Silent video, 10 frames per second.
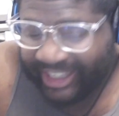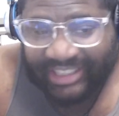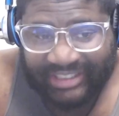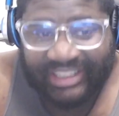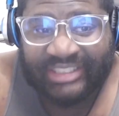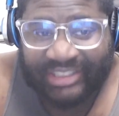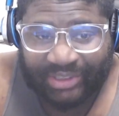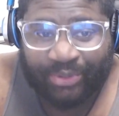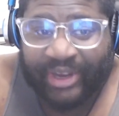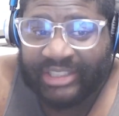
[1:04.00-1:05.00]
He's just as
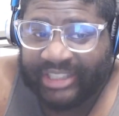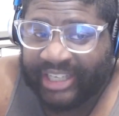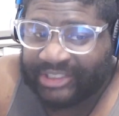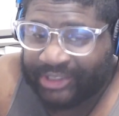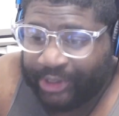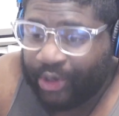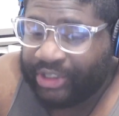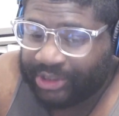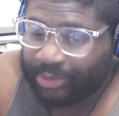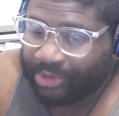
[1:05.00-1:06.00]
crazy as
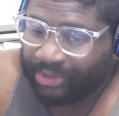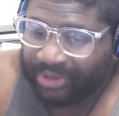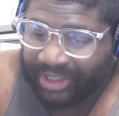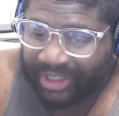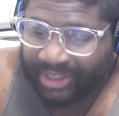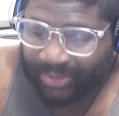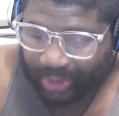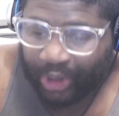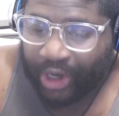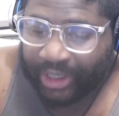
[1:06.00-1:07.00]
Kyoichiro
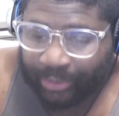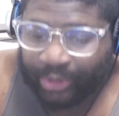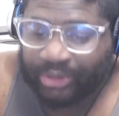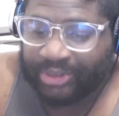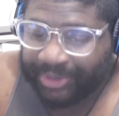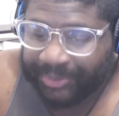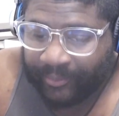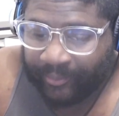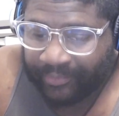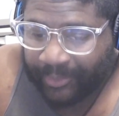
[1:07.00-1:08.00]
regarding Mutsumi.
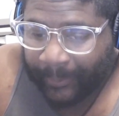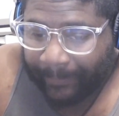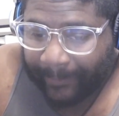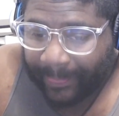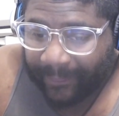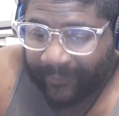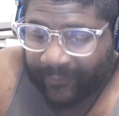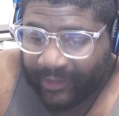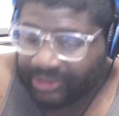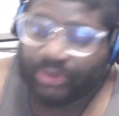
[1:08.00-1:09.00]

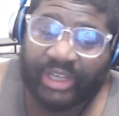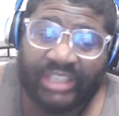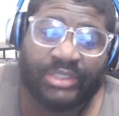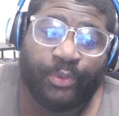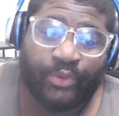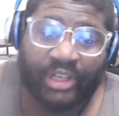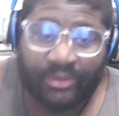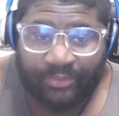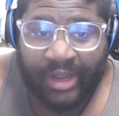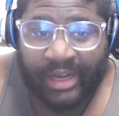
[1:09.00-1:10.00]
So let's see what we're going
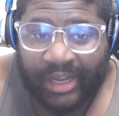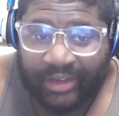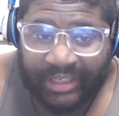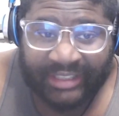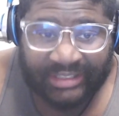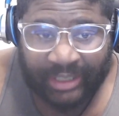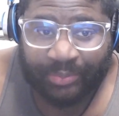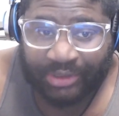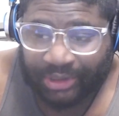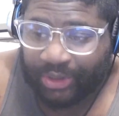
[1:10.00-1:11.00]
to find out in this
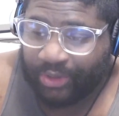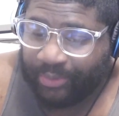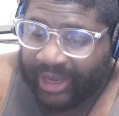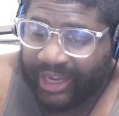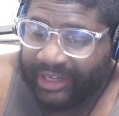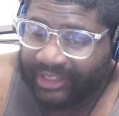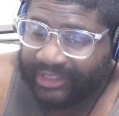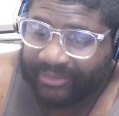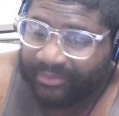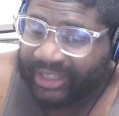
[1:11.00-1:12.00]
episode, man.
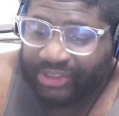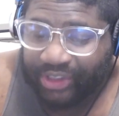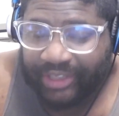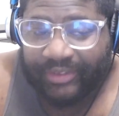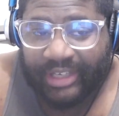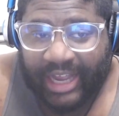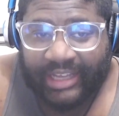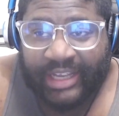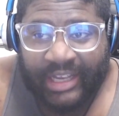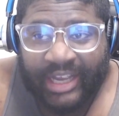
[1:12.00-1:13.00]
Make sure you leave a like,
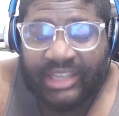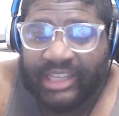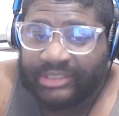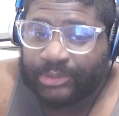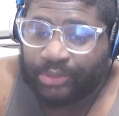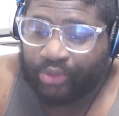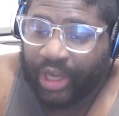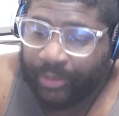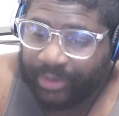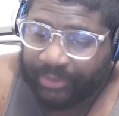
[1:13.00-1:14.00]
hit that
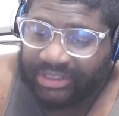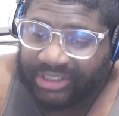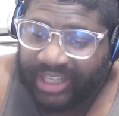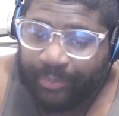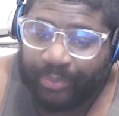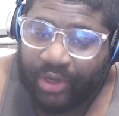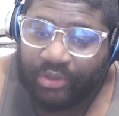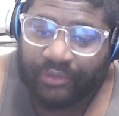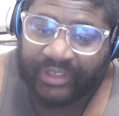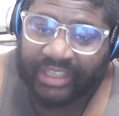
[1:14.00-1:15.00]
subscribe button, and make sure that bell
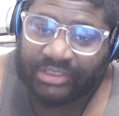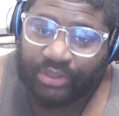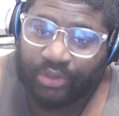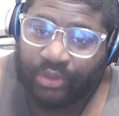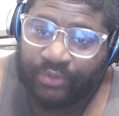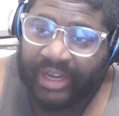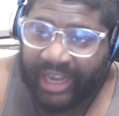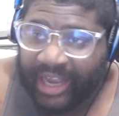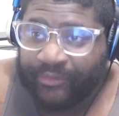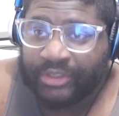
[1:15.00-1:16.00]
notification so you're notified
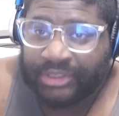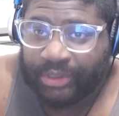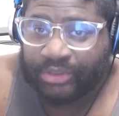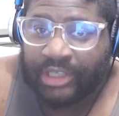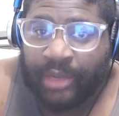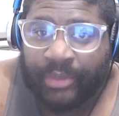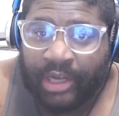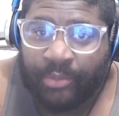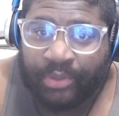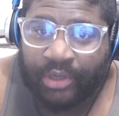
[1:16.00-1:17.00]
every single time I
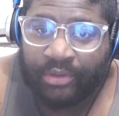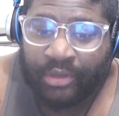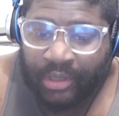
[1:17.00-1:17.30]
upload.